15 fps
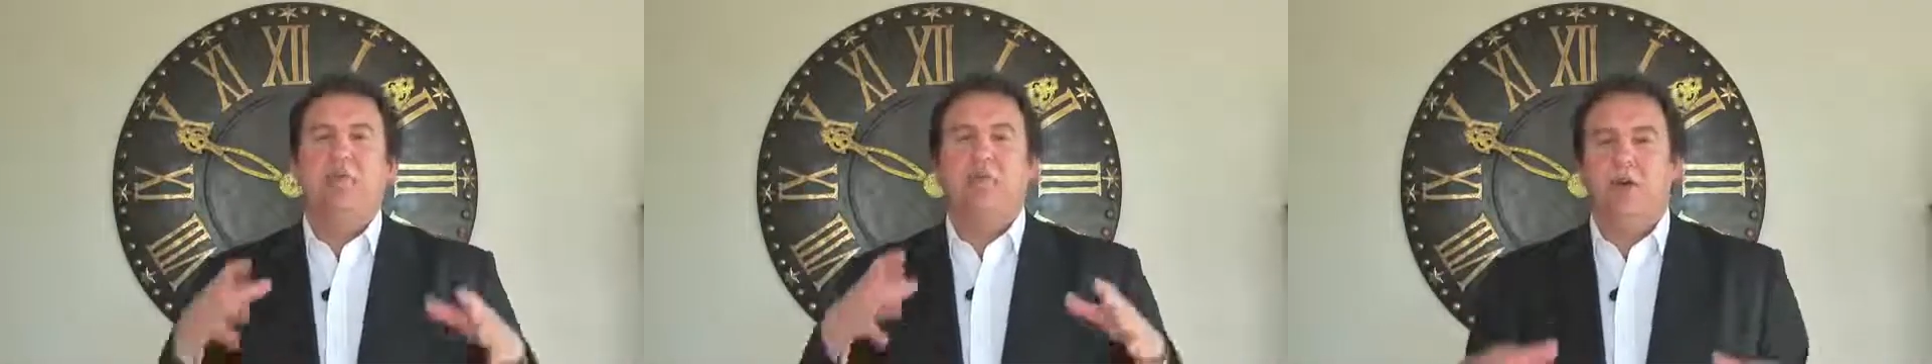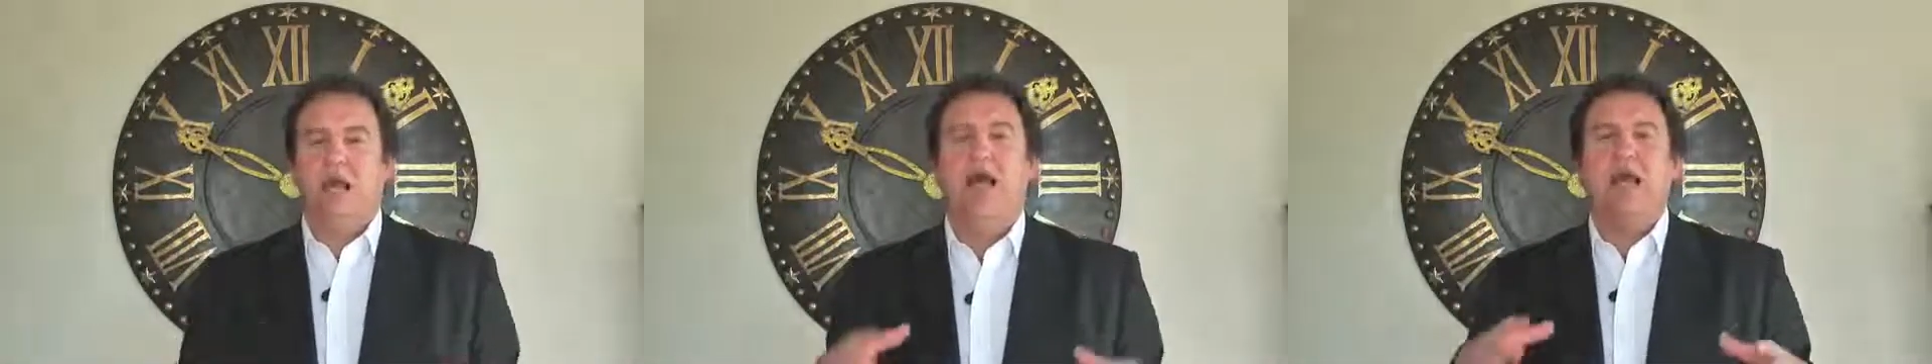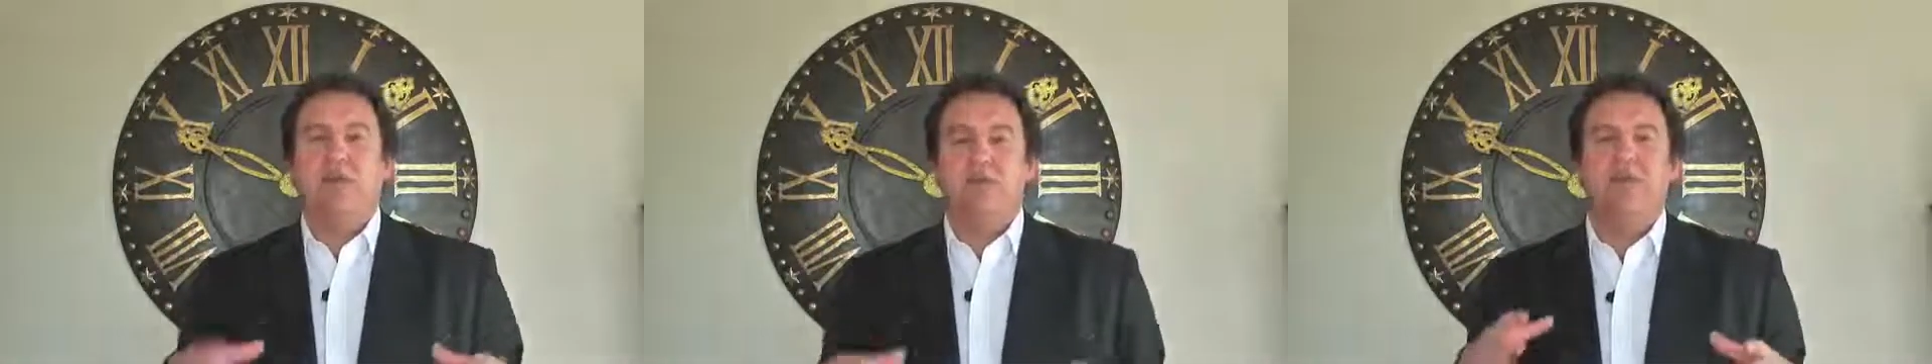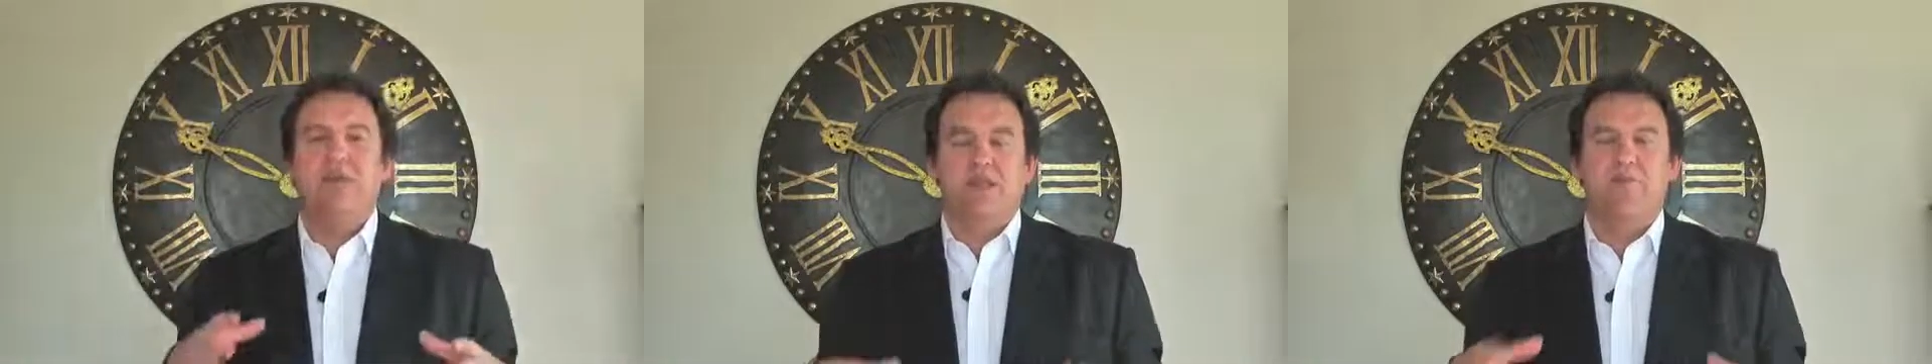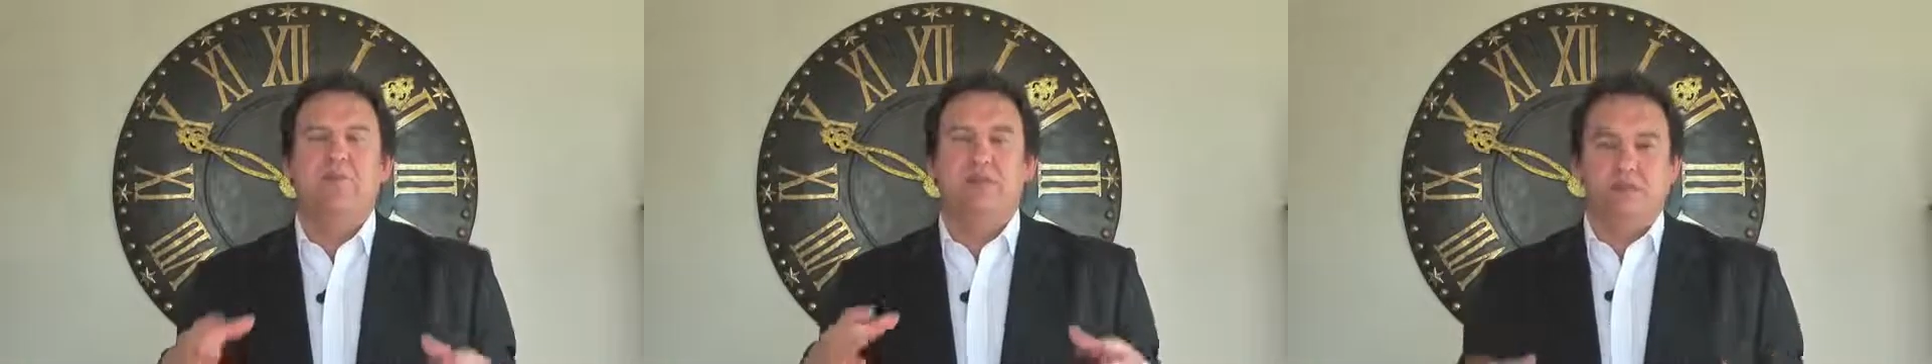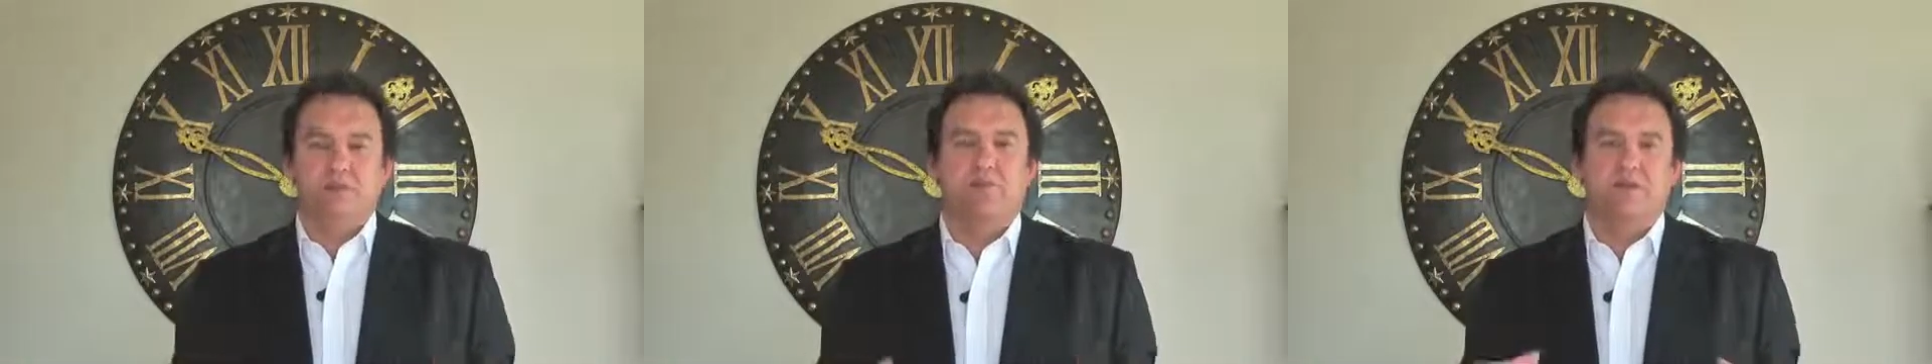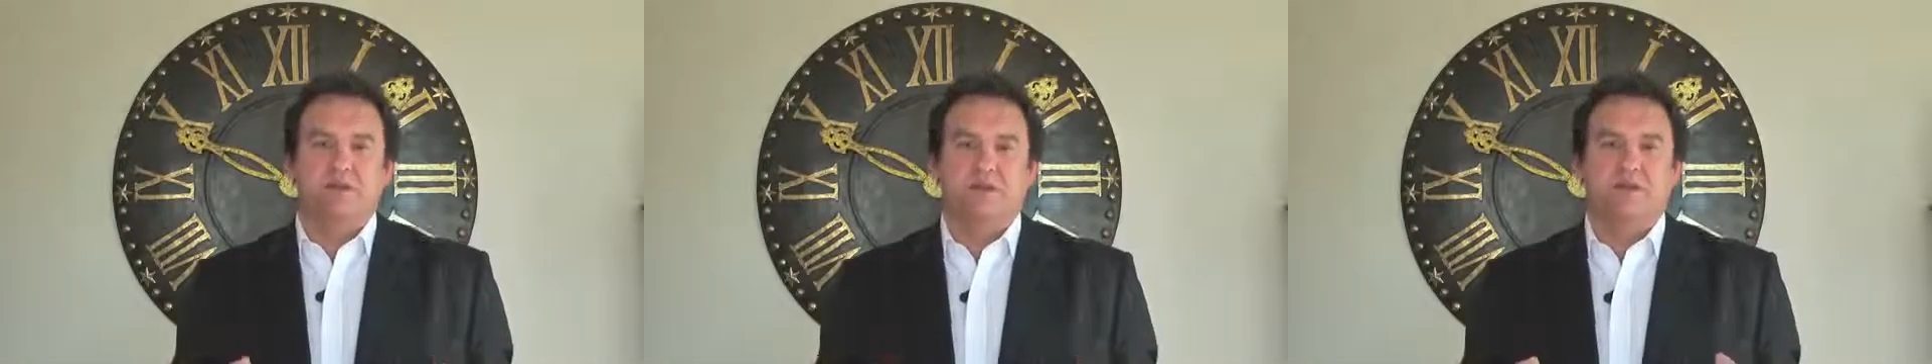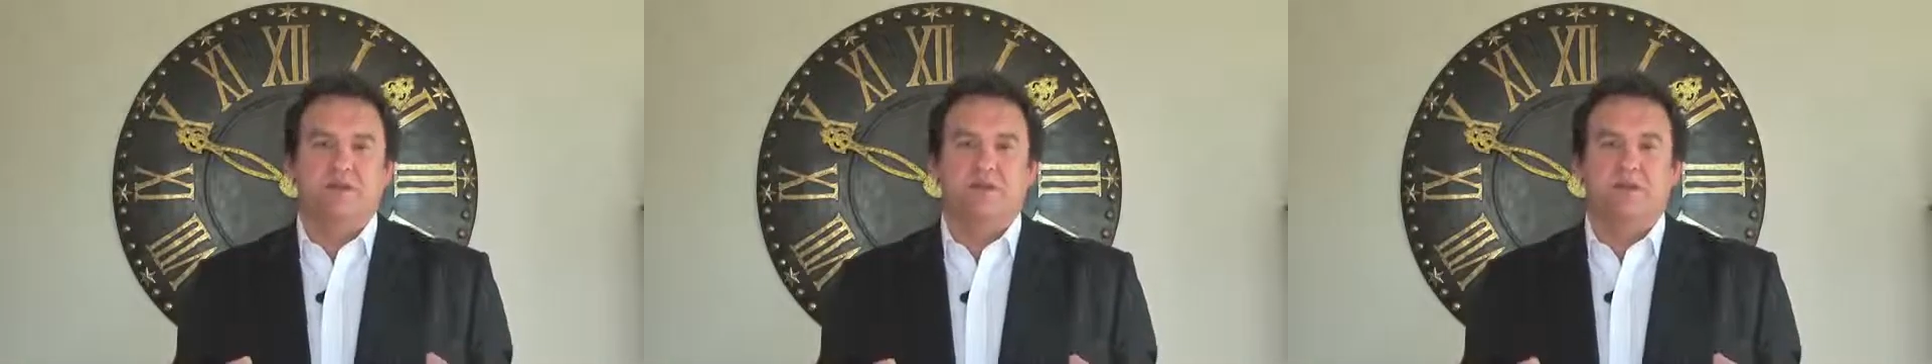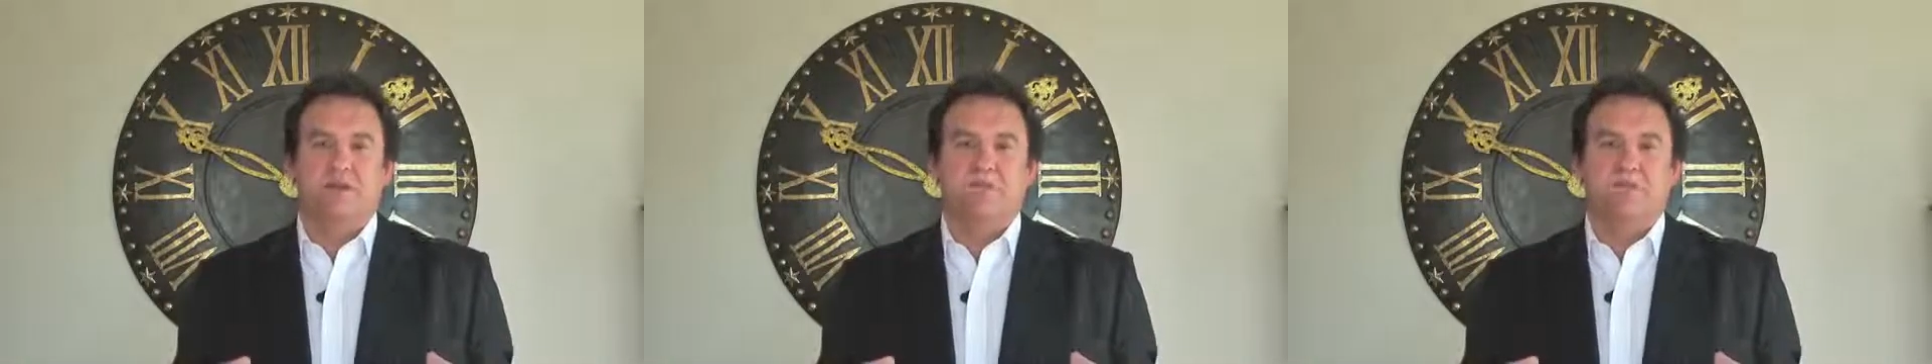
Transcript: play with the big boys.